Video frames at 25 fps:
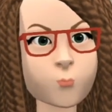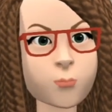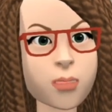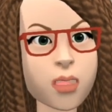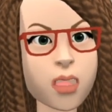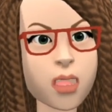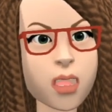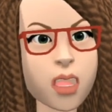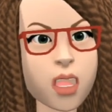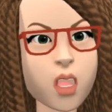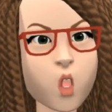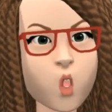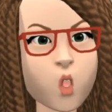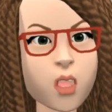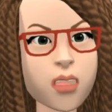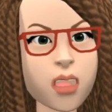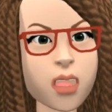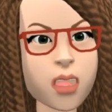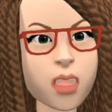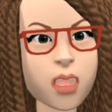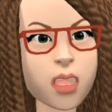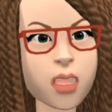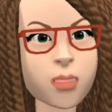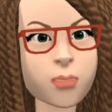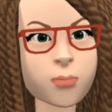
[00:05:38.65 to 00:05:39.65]
money out of
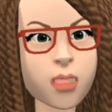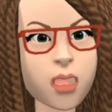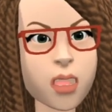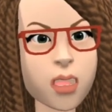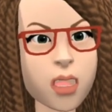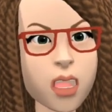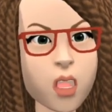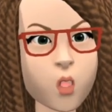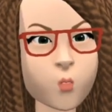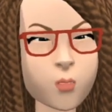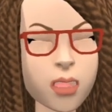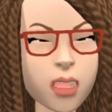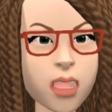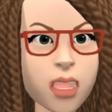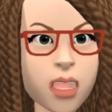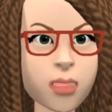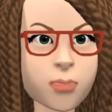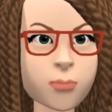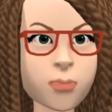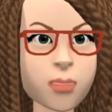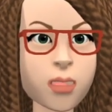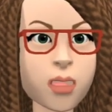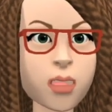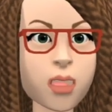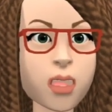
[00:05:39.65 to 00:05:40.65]
the company to pay
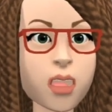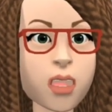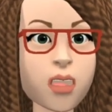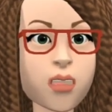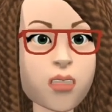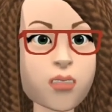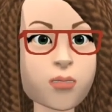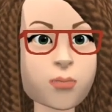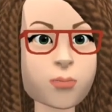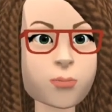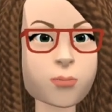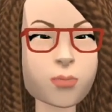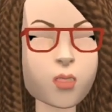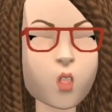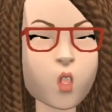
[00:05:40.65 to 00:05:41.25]
themselves,